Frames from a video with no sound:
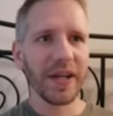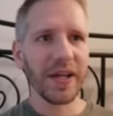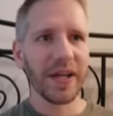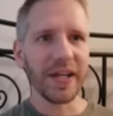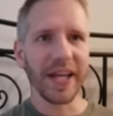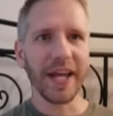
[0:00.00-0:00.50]

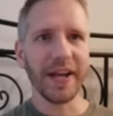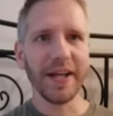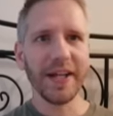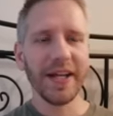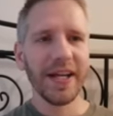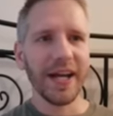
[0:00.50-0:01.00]
And again,
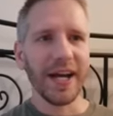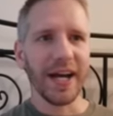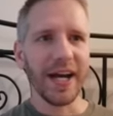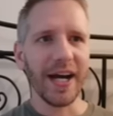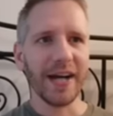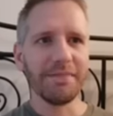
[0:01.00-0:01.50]

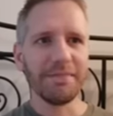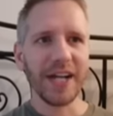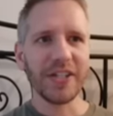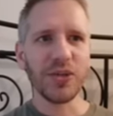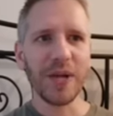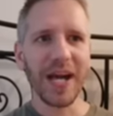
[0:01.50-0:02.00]
I
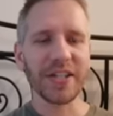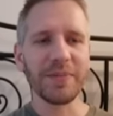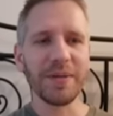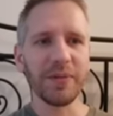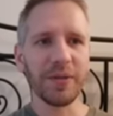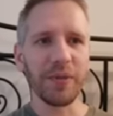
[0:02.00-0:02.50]
do ask
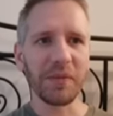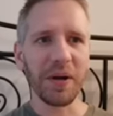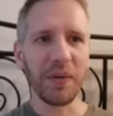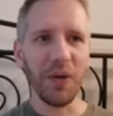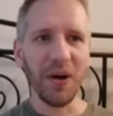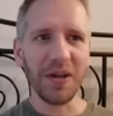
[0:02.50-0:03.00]
people to break my
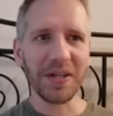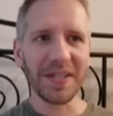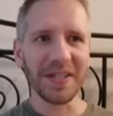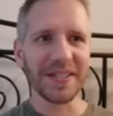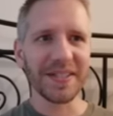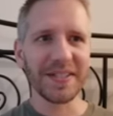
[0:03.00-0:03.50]
wall,
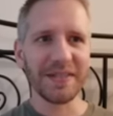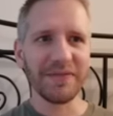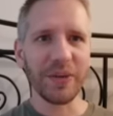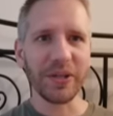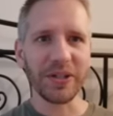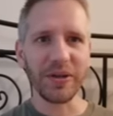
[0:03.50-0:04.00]
because if
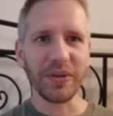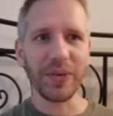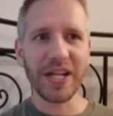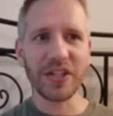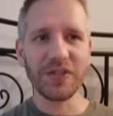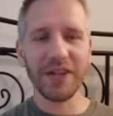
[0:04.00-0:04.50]
I want to go
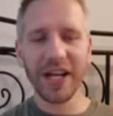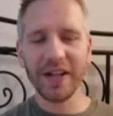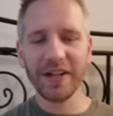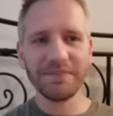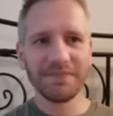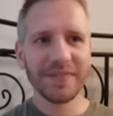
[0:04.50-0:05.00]
range
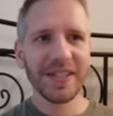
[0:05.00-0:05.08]
foul,